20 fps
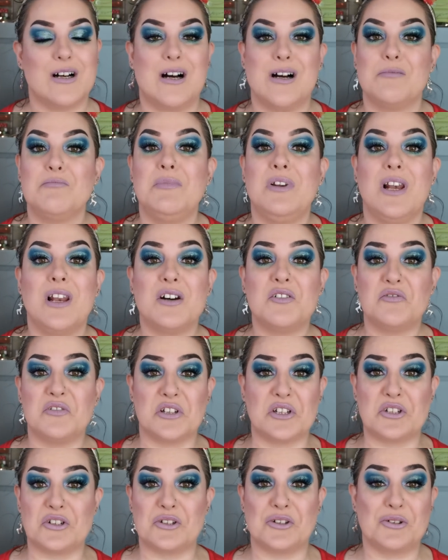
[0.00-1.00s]
I'm
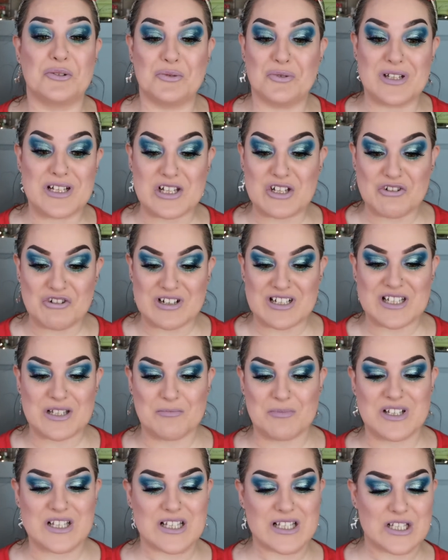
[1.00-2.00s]
loving doing all these
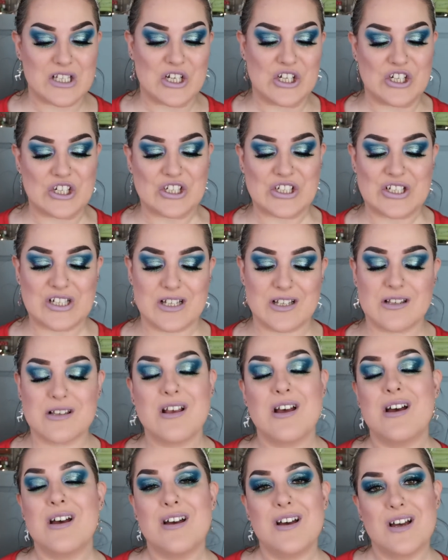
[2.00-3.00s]
Christmas looks.
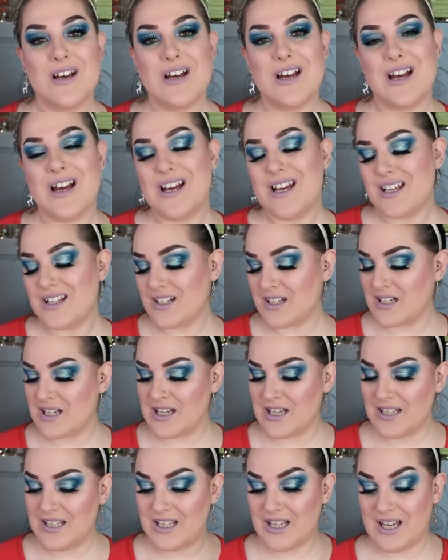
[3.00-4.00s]
And
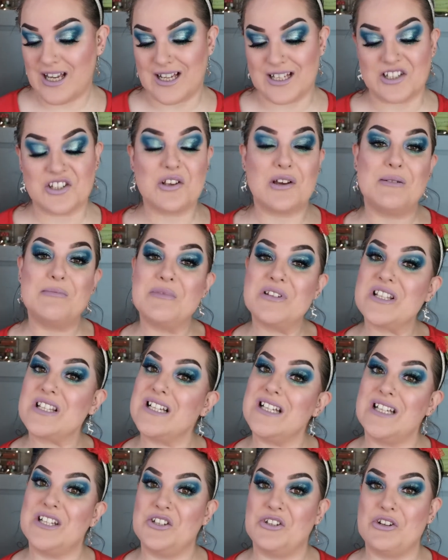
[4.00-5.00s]
uh, yeah, so I'm just
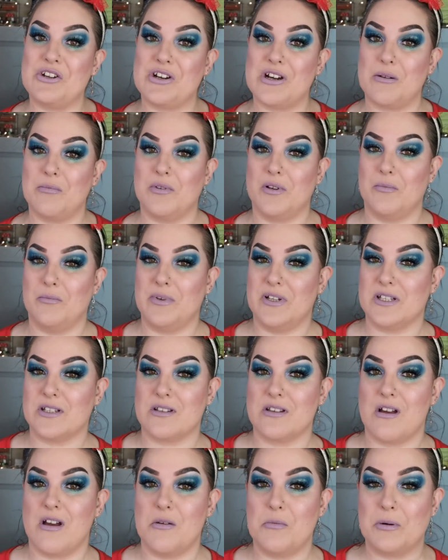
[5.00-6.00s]
going to let you know a couple of
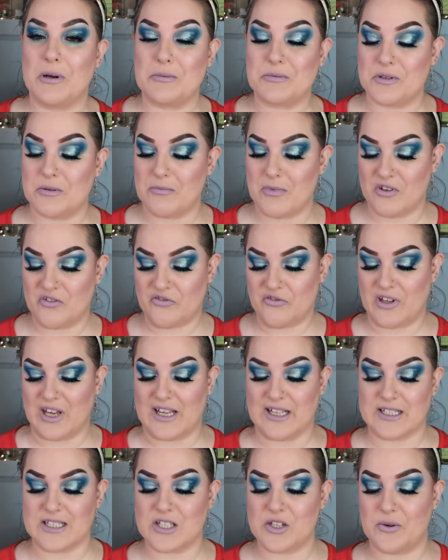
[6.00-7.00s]
bits that I popped on my
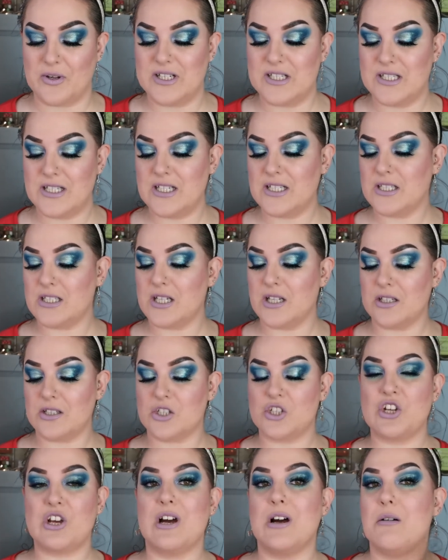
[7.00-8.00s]
face. So I did
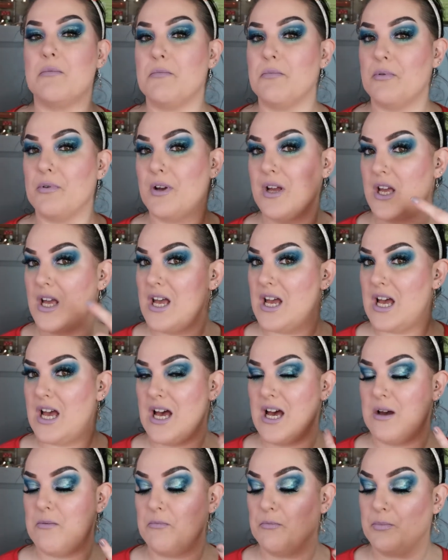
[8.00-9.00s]
touch up
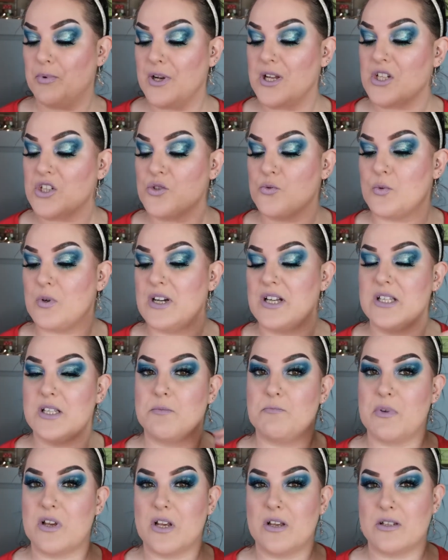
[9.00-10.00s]
um,
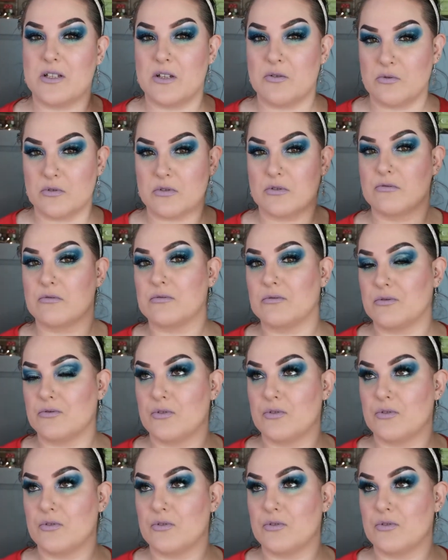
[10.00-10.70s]
blush-wise because it was